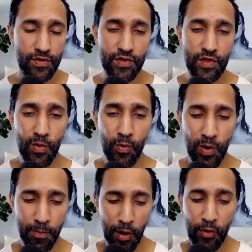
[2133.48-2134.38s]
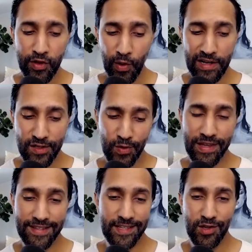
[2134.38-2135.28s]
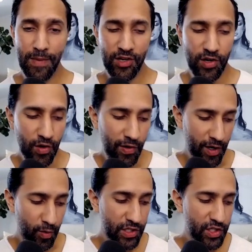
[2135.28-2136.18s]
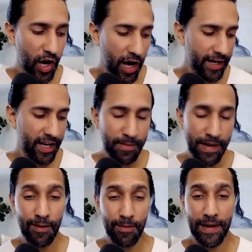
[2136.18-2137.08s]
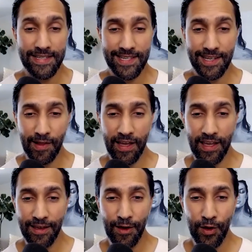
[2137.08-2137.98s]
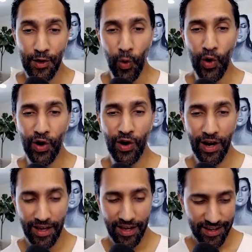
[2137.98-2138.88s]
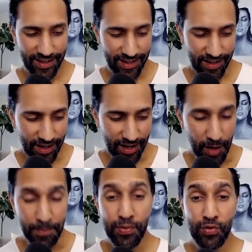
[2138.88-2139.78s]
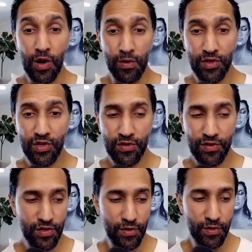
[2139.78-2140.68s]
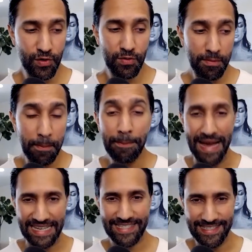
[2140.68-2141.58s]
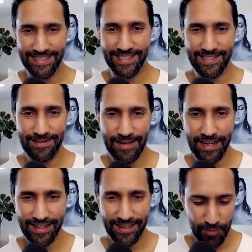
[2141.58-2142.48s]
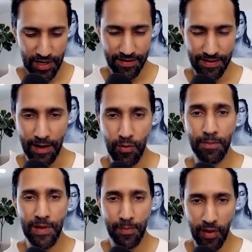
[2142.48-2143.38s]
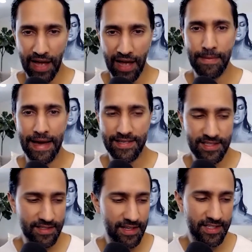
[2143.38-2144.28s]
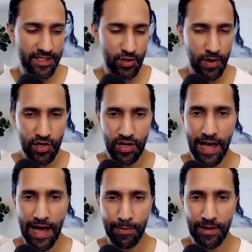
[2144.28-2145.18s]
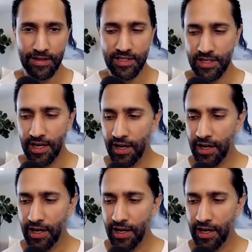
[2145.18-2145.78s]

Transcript: So we're both doing two things, as you mentioned earlier. We're talking about basically your approach to messes, right? We like yes. when people have a mess, a situation happens.